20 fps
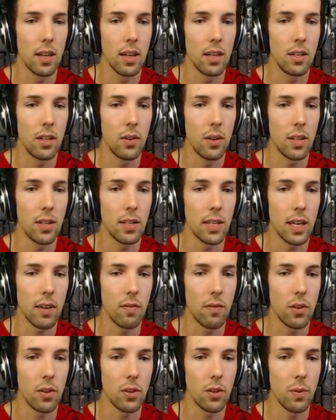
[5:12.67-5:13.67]
Don't attack
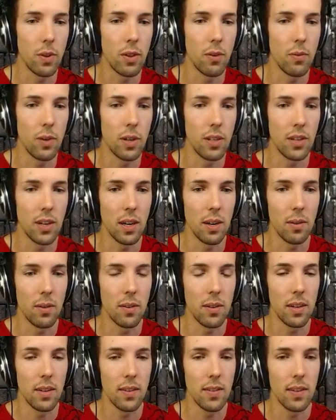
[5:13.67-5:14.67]
first with the water. Oh,
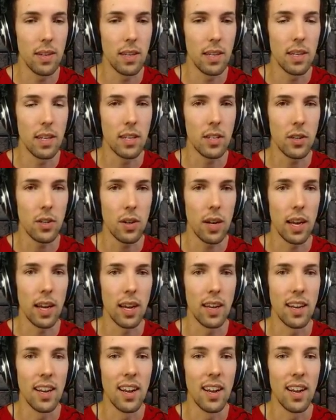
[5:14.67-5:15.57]
That's oh, okay. Not?